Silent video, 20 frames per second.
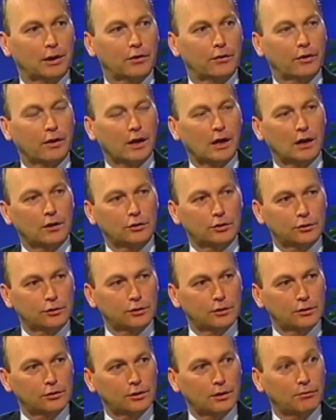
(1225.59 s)
or the
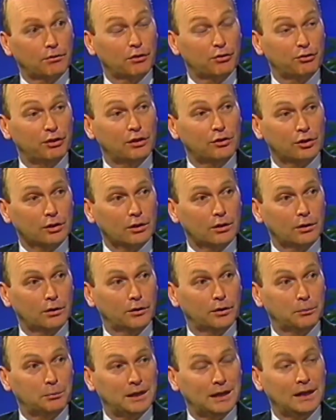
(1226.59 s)
consciousness of the physical,
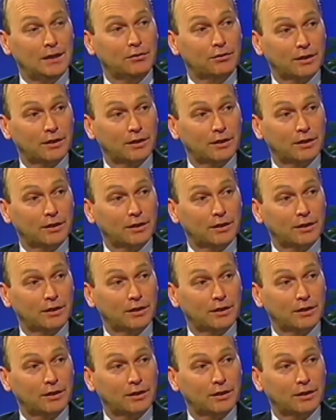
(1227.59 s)
the belief